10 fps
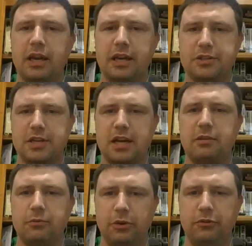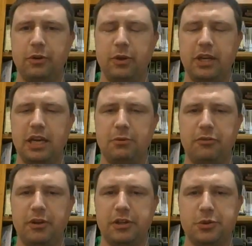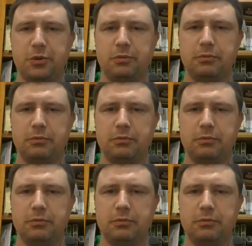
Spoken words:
Kickstarter. We figured we'd keep it fairly short.